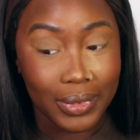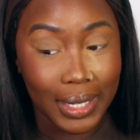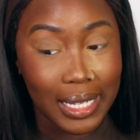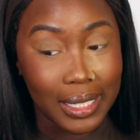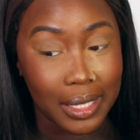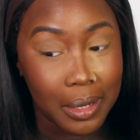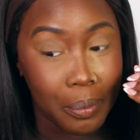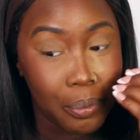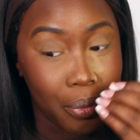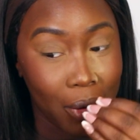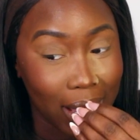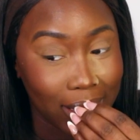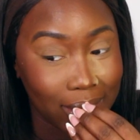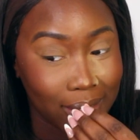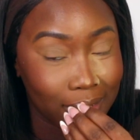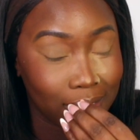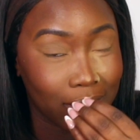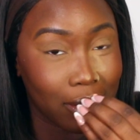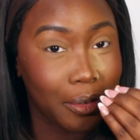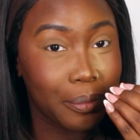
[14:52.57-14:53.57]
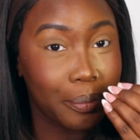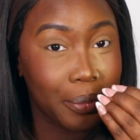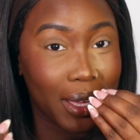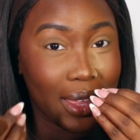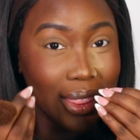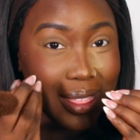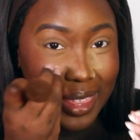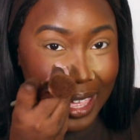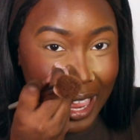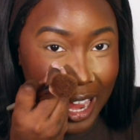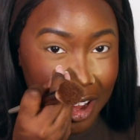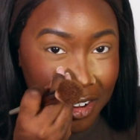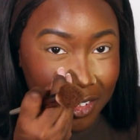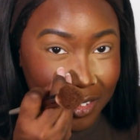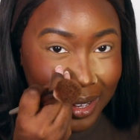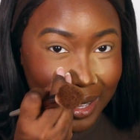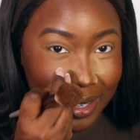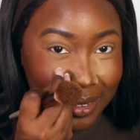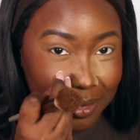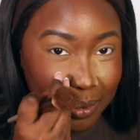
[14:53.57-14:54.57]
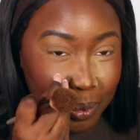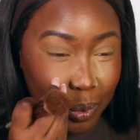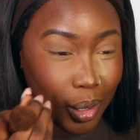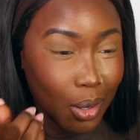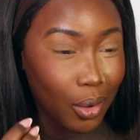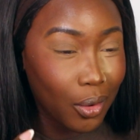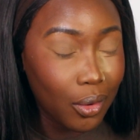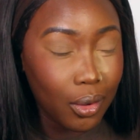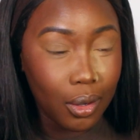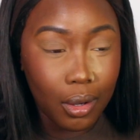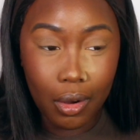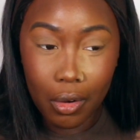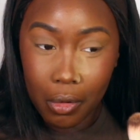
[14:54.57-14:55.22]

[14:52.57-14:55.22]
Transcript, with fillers: and it brightened up the area as well.